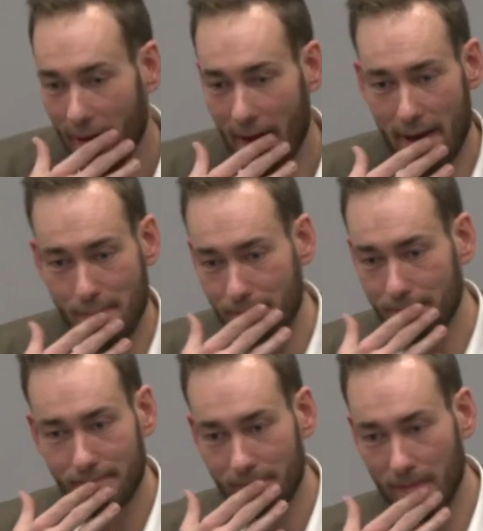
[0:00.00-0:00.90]
And
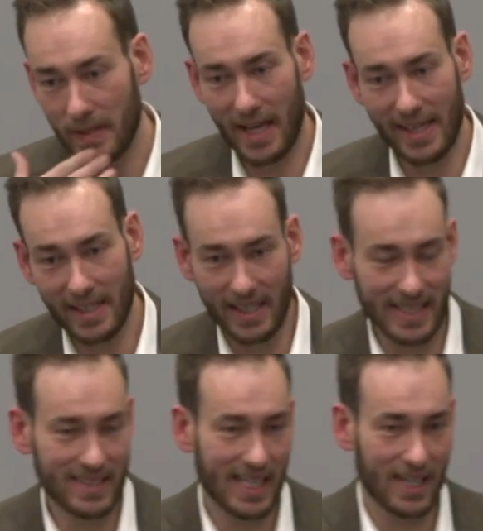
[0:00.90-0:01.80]

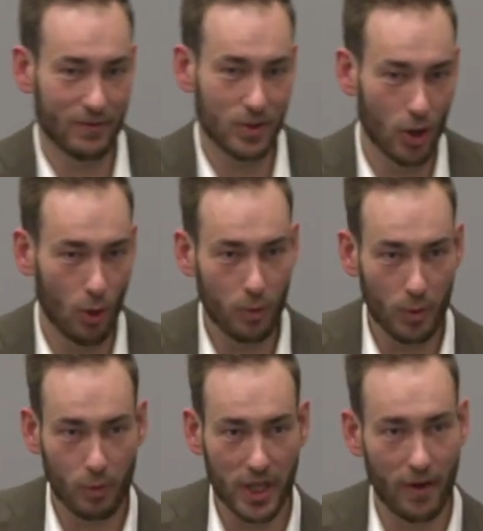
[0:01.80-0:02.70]
that's kind of, you know,
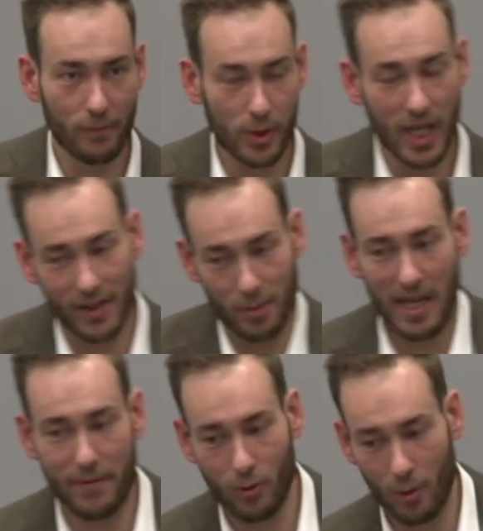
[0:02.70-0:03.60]
we are the
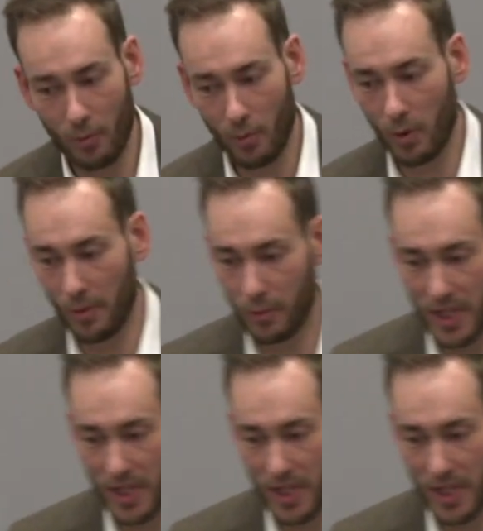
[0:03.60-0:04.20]
platform, and